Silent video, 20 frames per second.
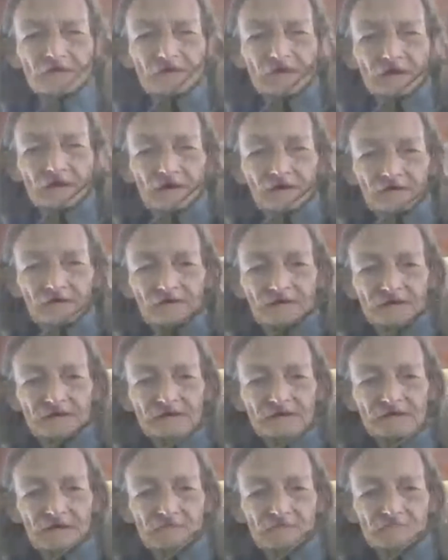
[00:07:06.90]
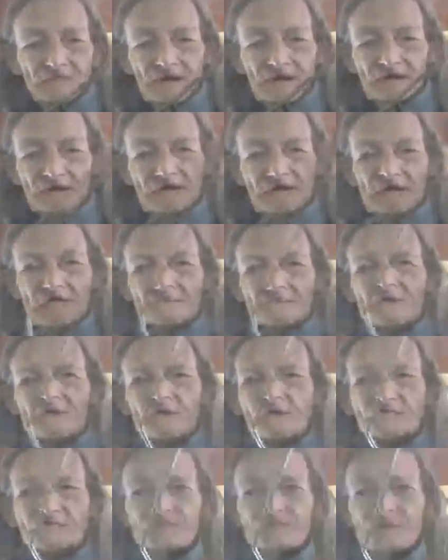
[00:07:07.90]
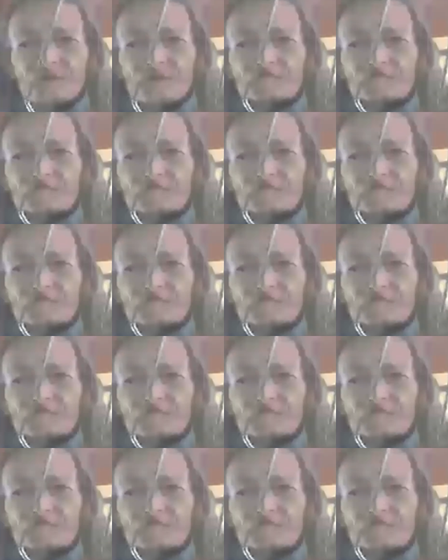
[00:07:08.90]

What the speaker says: I think they might come off. I'm